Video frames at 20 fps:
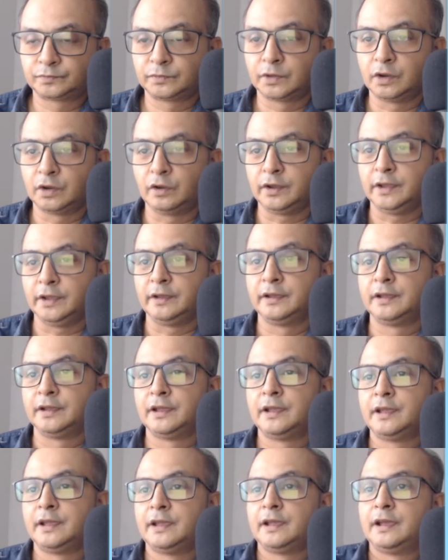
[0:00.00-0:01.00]
Okay,
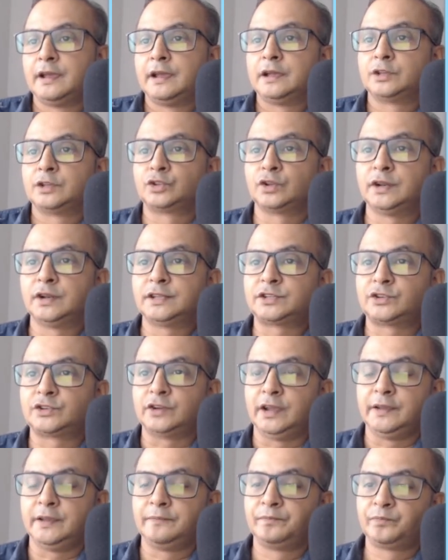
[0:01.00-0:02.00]
so let's
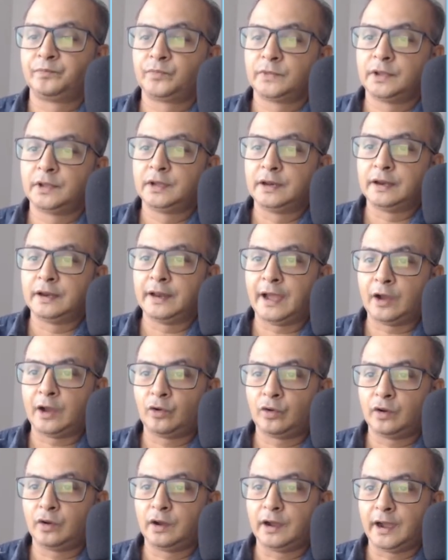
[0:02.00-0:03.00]
try.
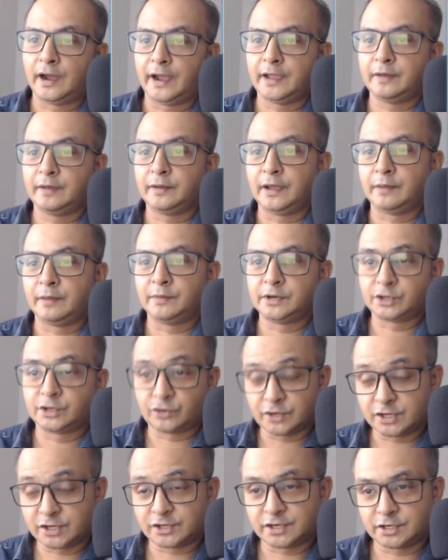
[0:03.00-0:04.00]
Now I am
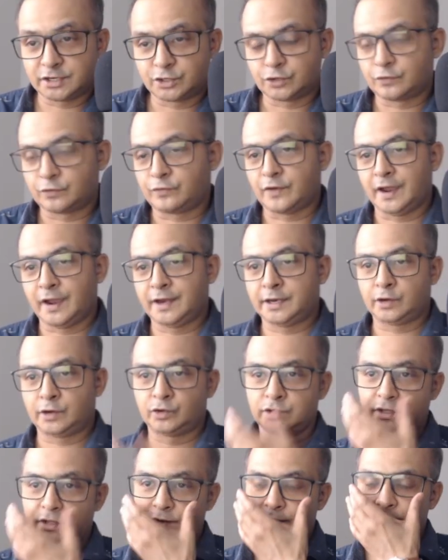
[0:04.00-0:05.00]
interested to find
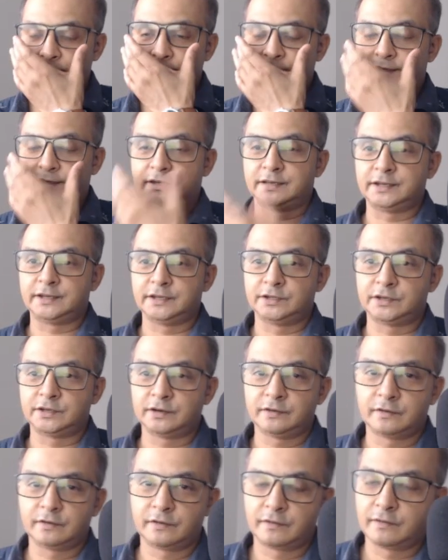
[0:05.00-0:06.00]
out the greatest
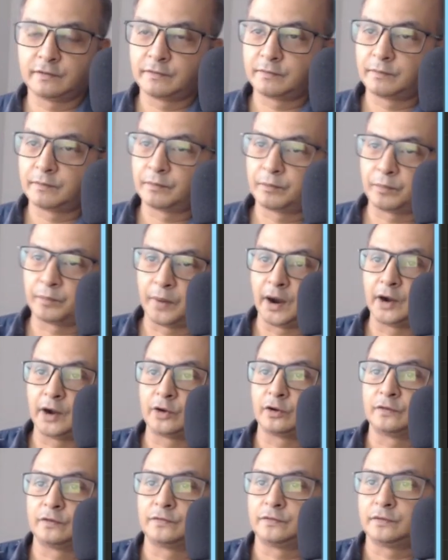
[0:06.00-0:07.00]
integer
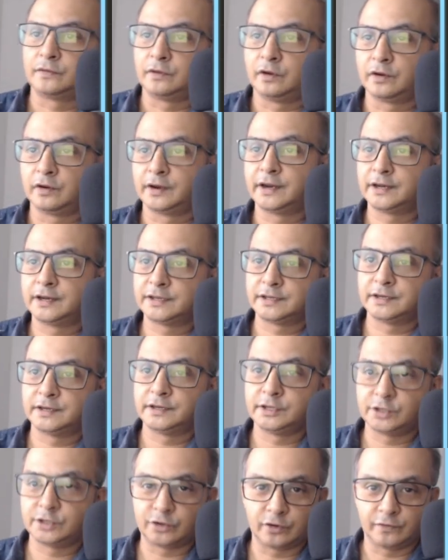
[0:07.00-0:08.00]
part of, or greatest
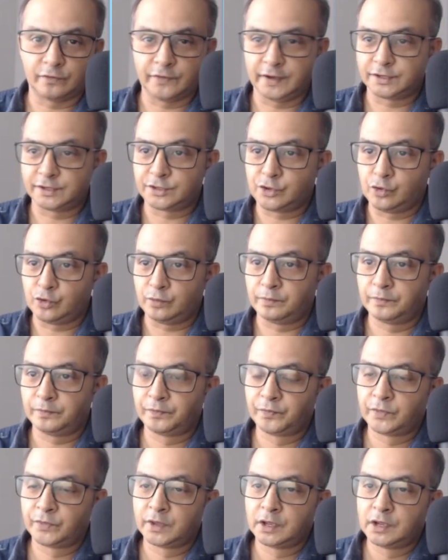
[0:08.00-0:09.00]
integer of x cube.
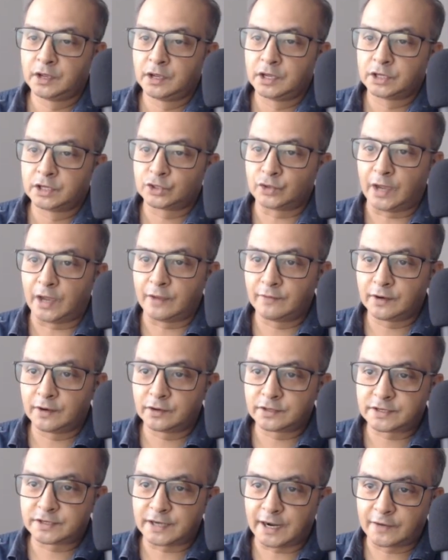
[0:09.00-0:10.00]
So I
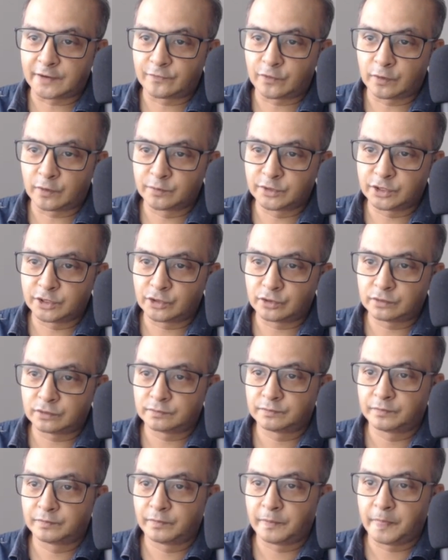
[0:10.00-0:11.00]
will start from
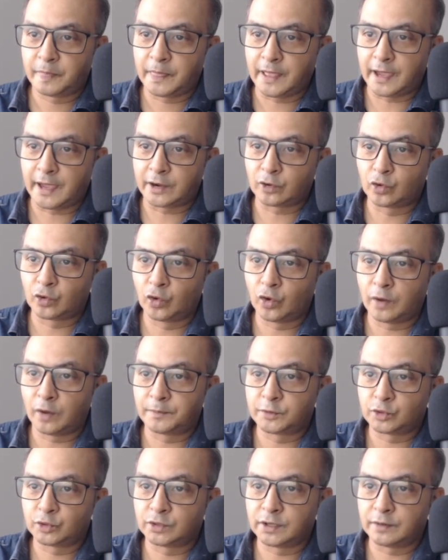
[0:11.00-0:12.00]
0 and go
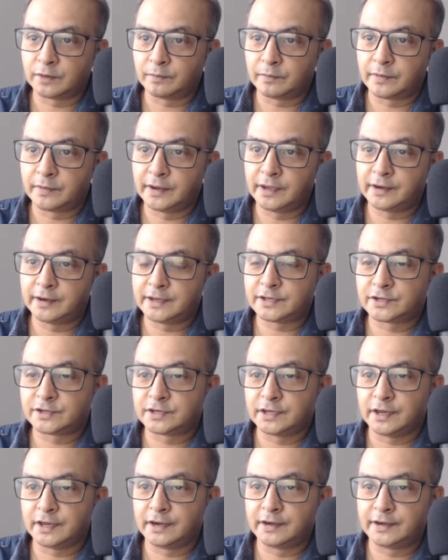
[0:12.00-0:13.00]
up to the
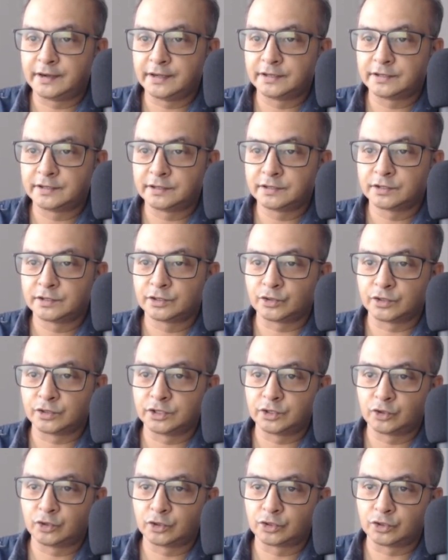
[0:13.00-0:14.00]
nearest integer, so
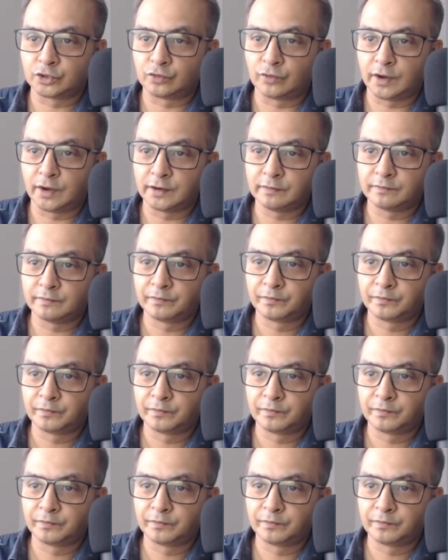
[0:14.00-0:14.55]
0 to 1.